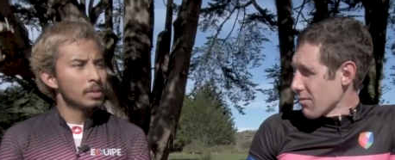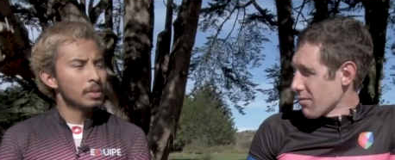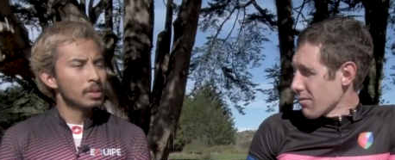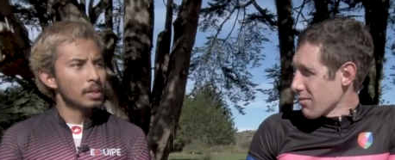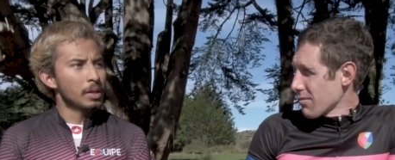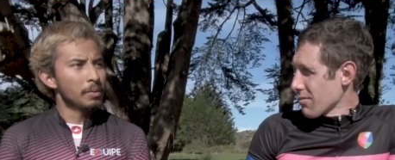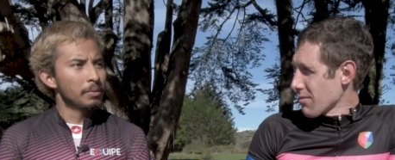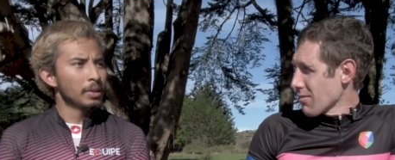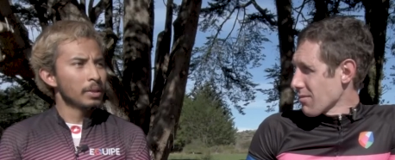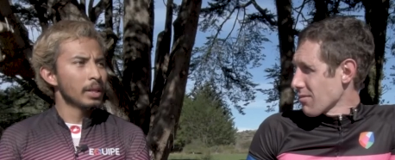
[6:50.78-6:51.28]

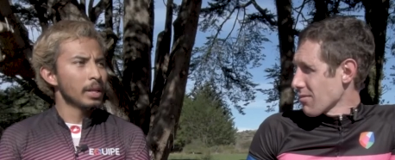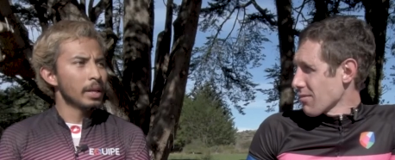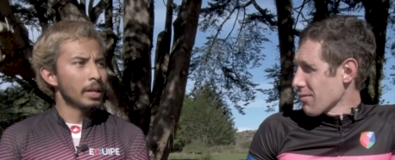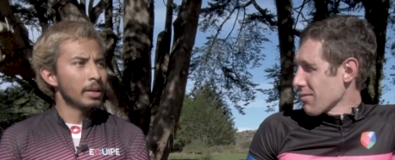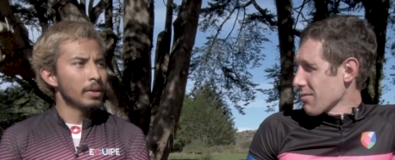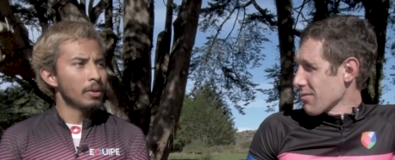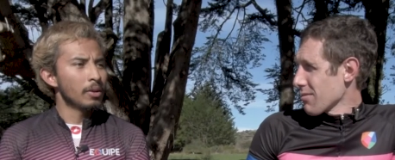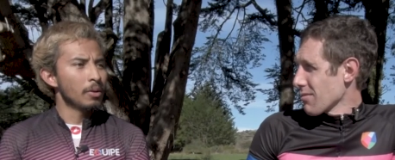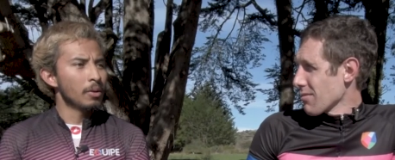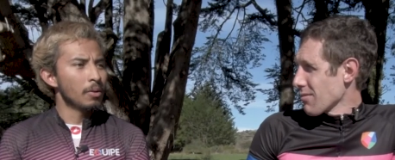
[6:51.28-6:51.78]
Speaker 1: definitely
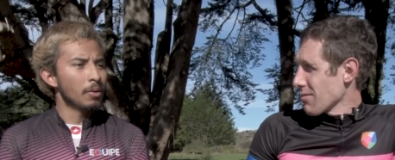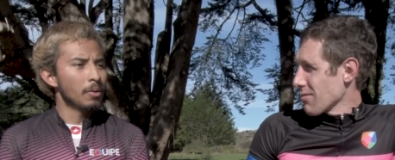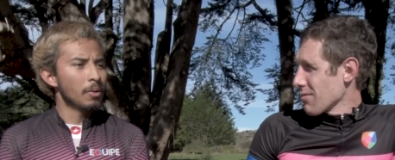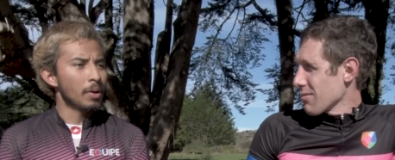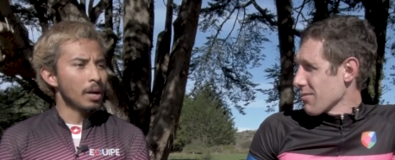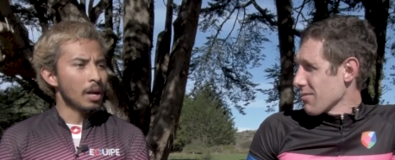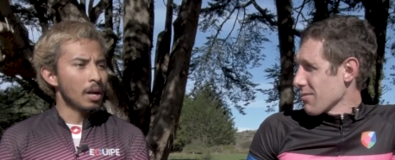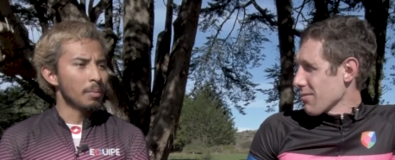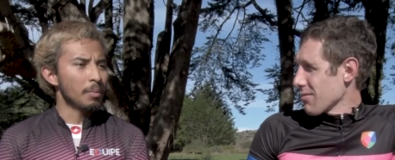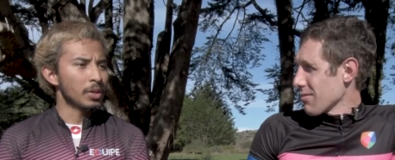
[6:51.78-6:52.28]
I know
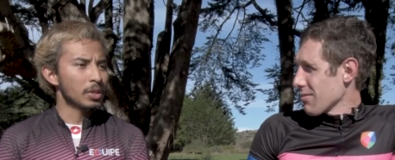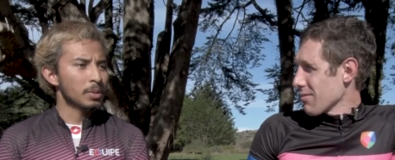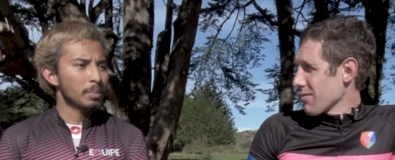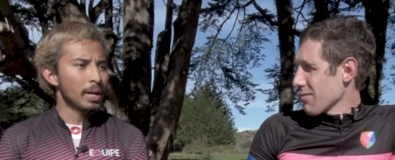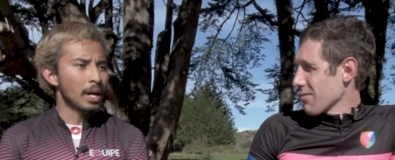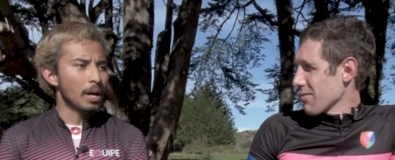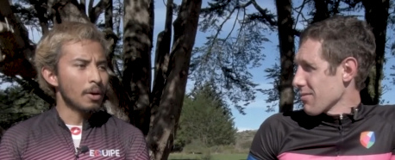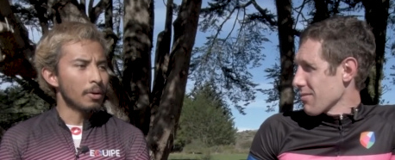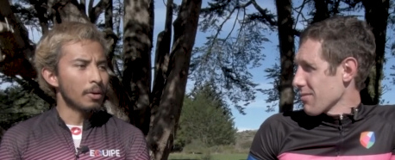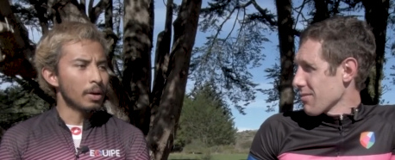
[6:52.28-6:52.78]
how much
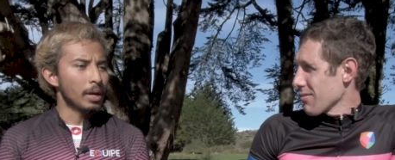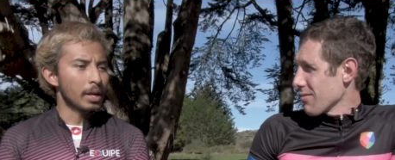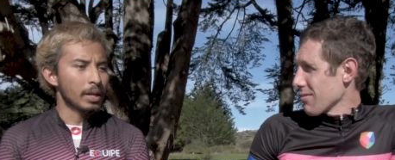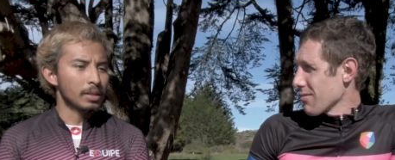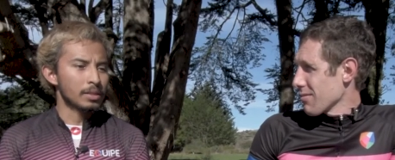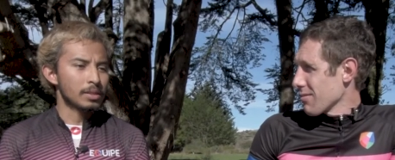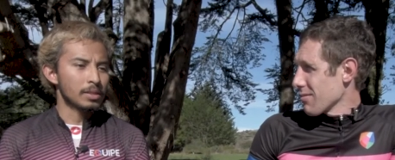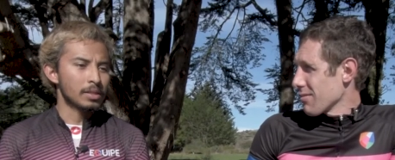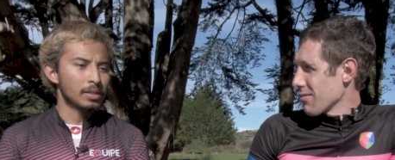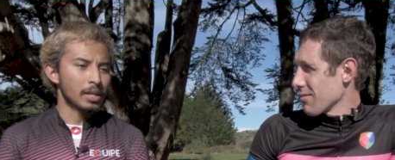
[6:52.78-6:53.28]
power I
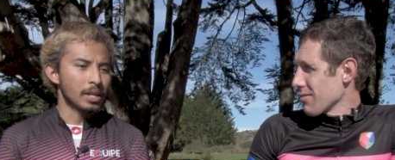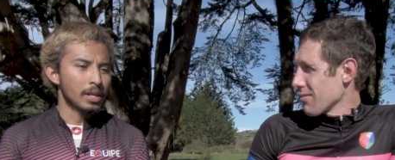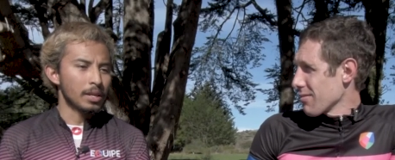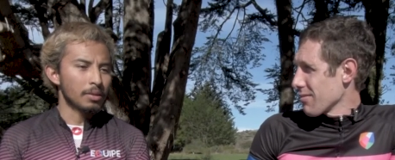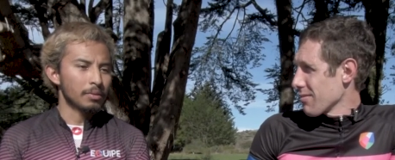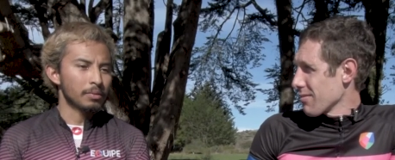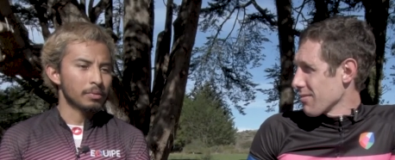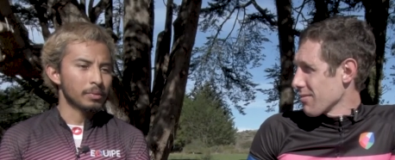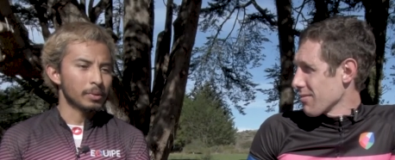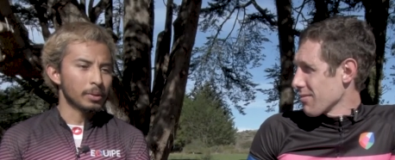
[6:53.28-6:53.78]
can
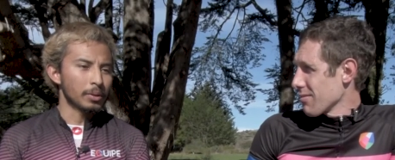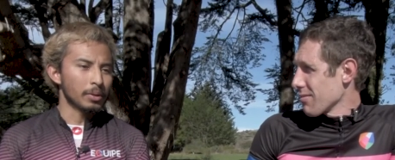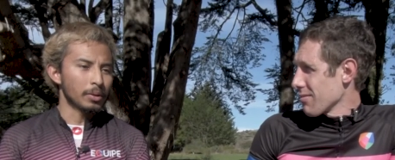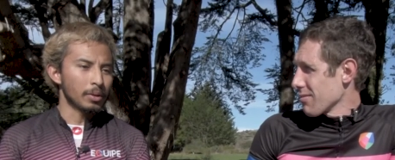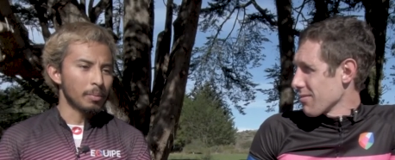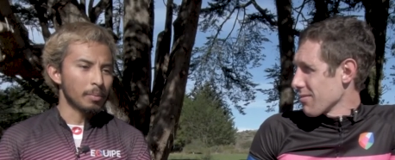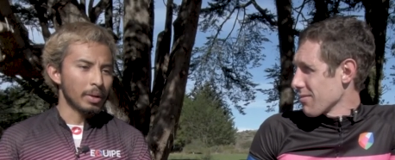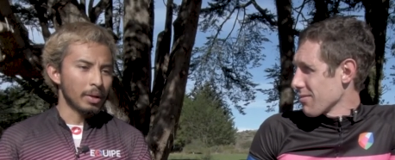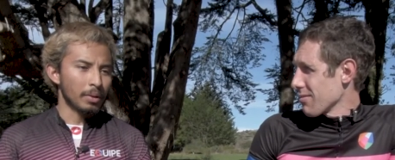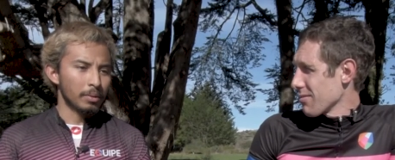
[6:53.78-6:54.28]
sustain for
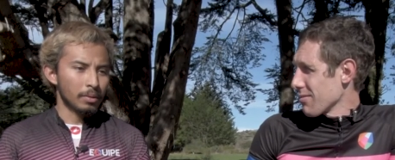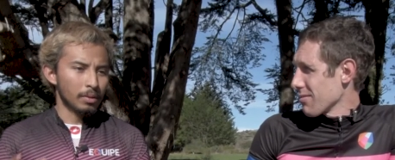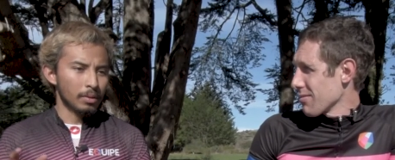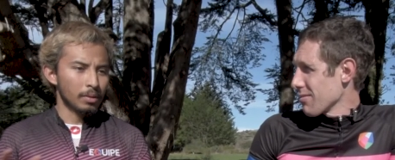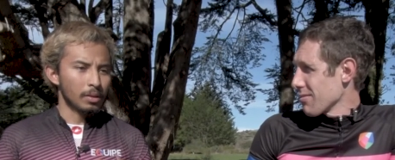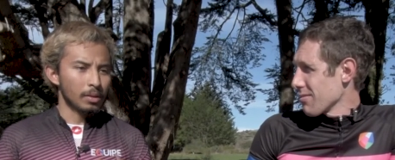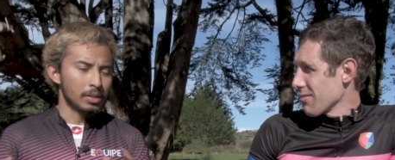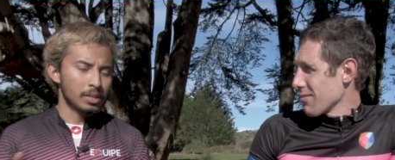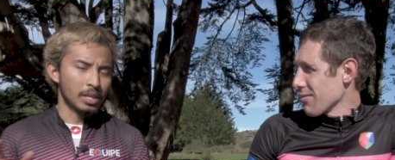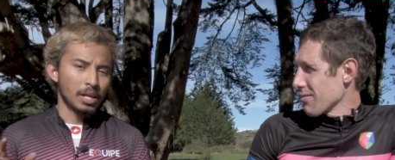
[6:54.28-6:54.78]
about
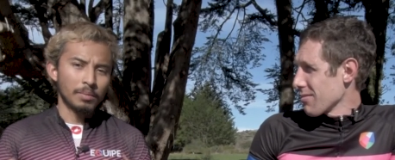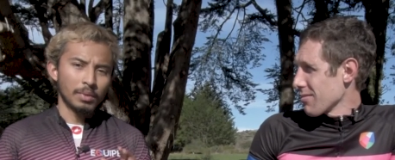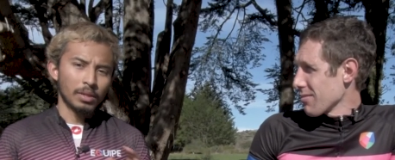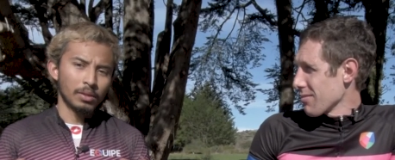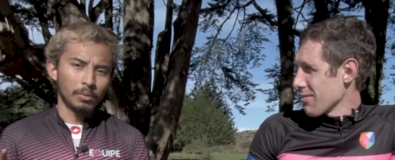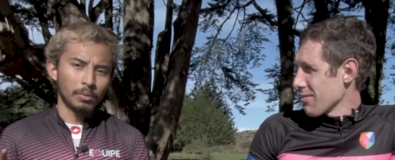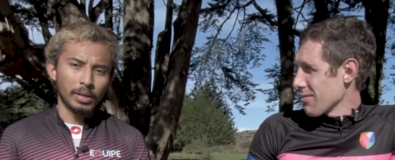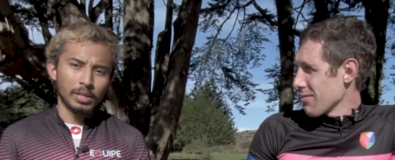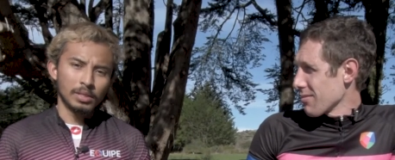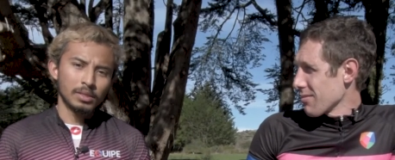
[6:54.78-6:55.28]
the time that
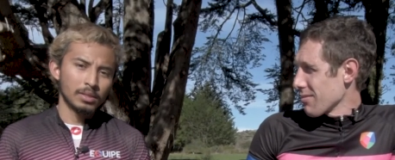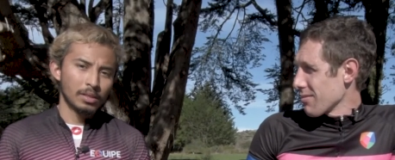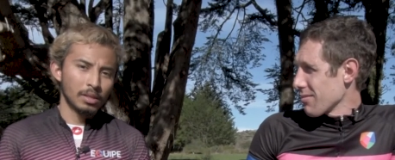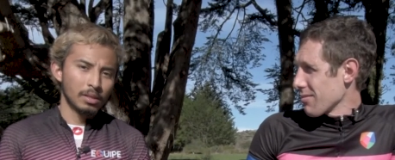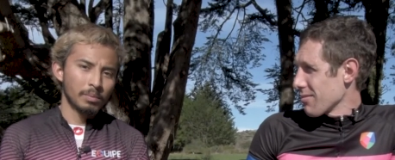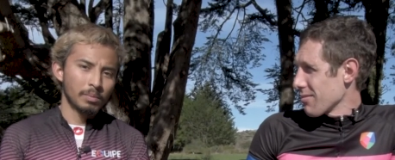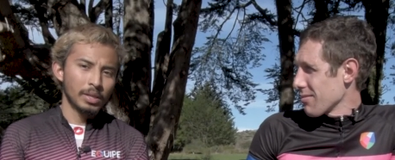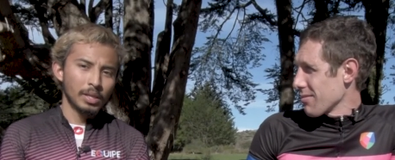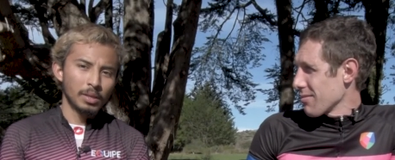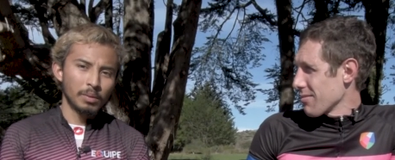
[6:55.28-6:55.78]
the race is going
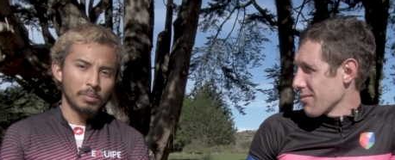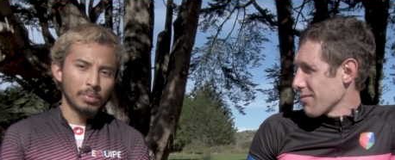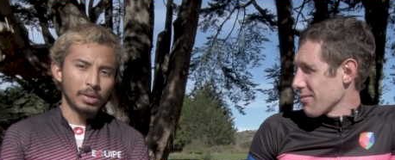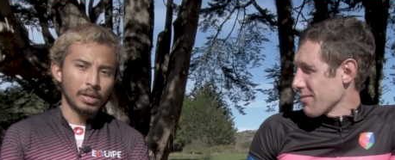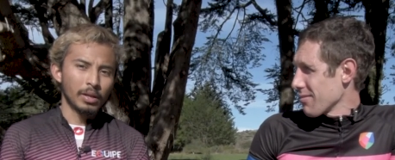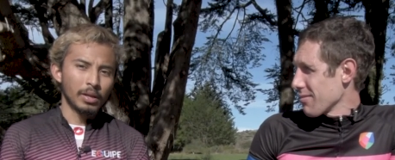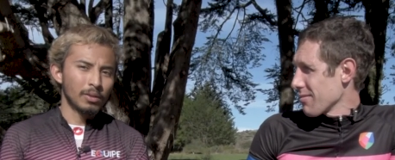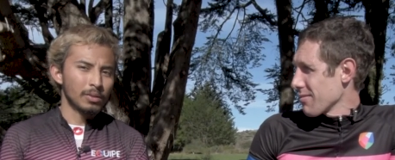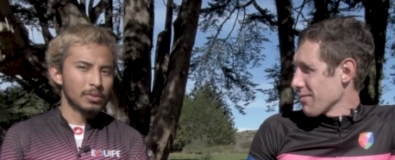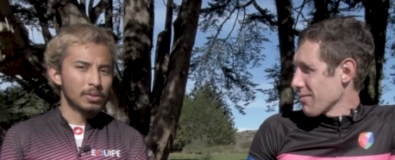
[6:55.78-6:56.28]
to be, but
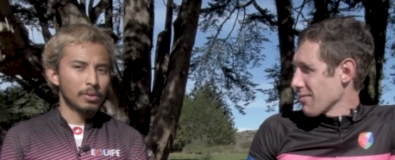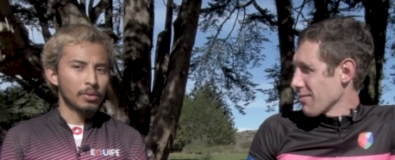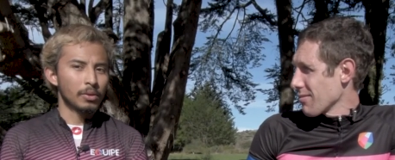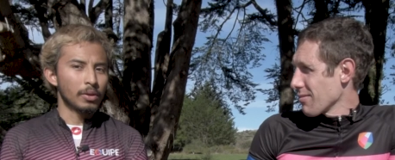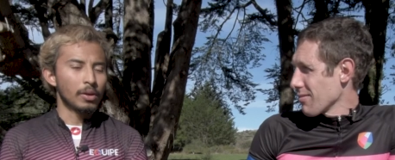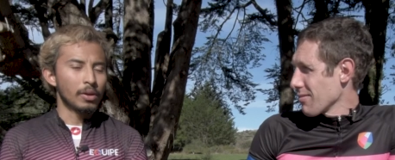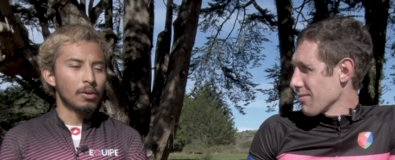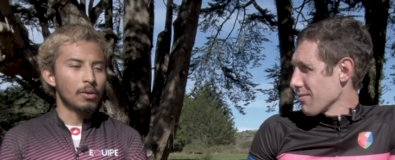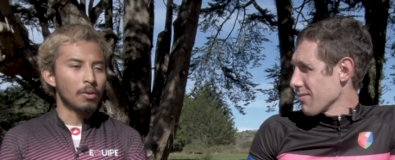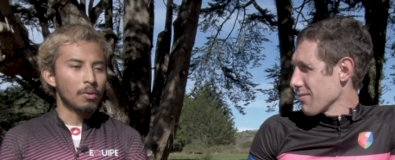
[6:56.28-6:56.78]
I also
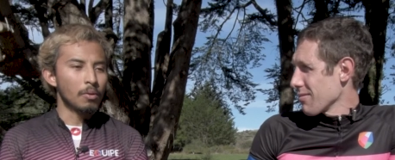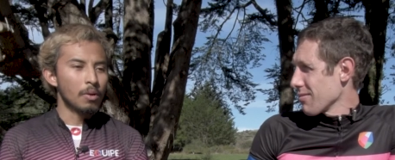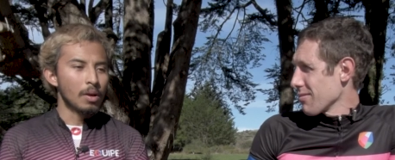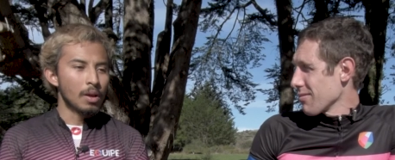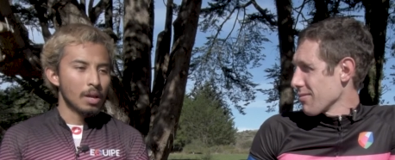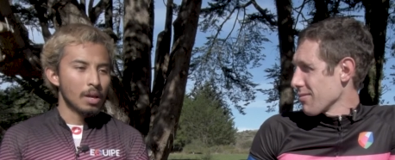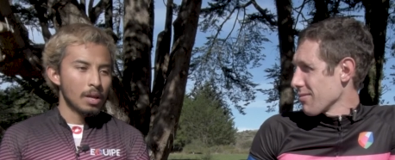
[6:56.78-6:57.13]
know